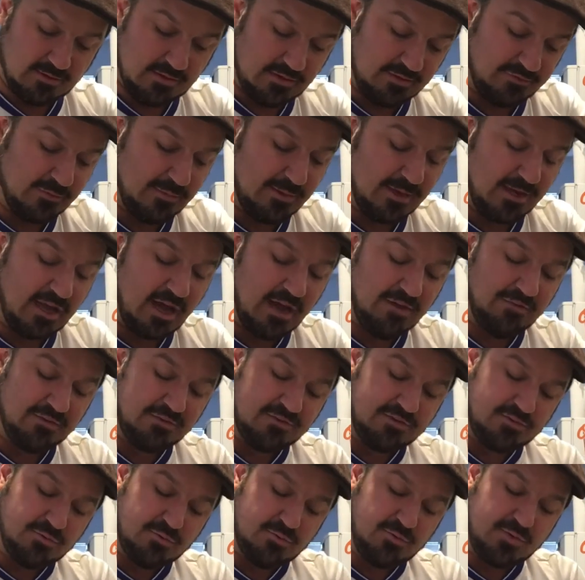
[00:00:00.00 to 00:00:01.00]
If you make kava
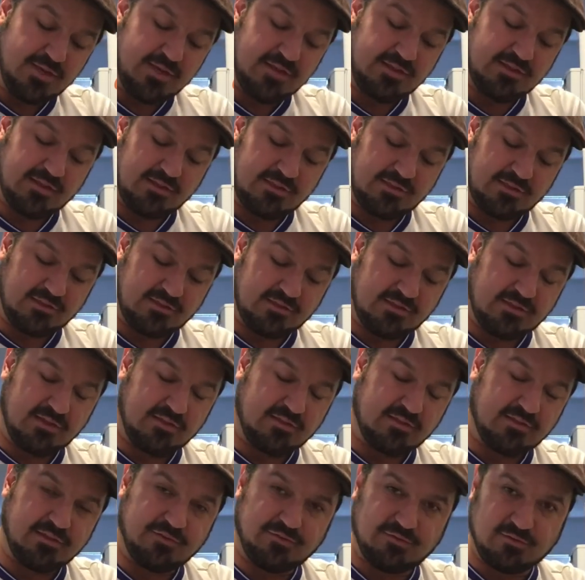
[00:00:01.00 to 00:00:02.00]
too weak, that's
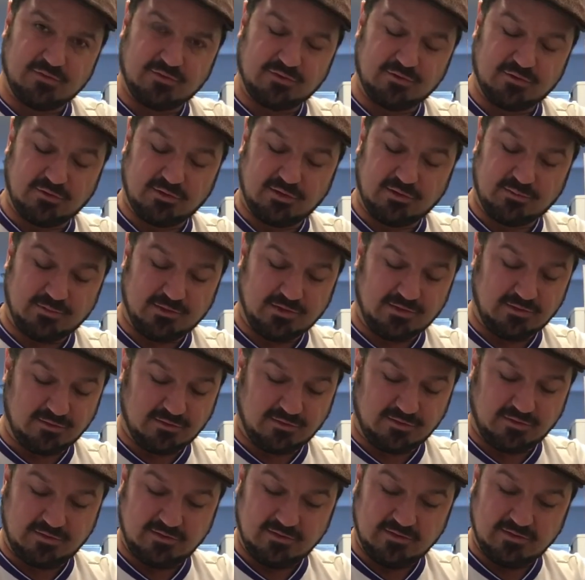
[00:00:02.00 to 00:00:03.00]
a different story,
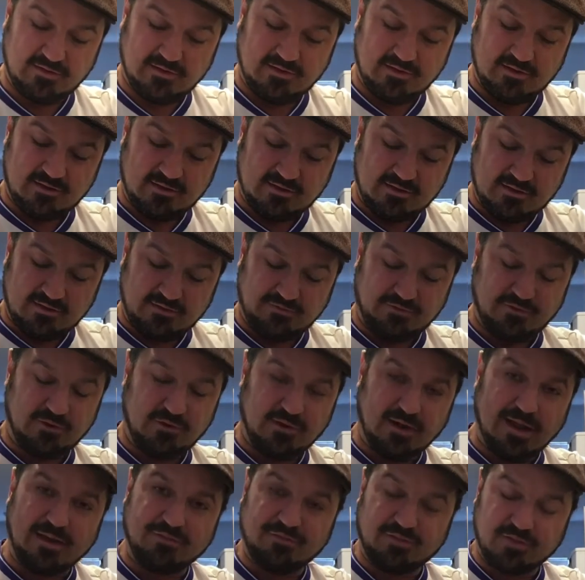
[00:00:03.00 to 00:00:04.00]
because if you
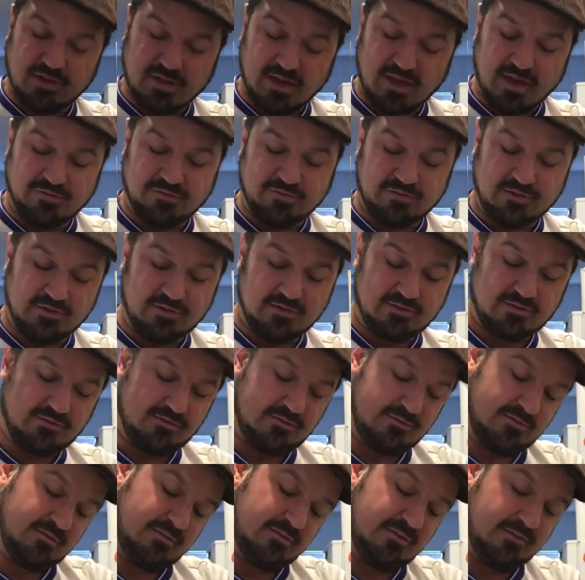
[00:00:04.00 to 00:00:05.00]
don't have the kava,
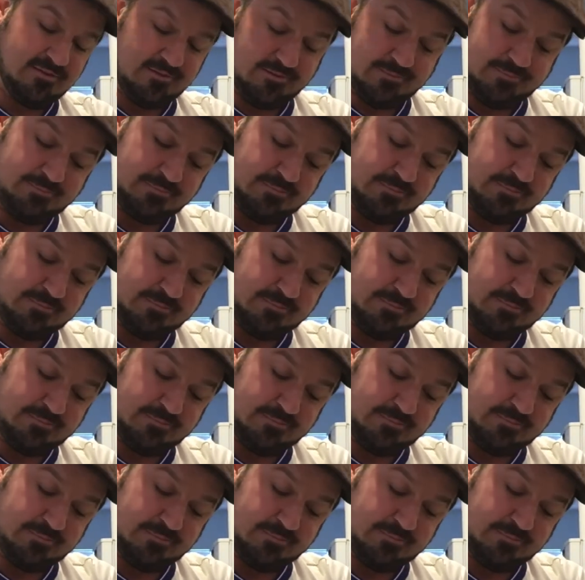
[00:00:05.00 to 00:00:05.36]
you're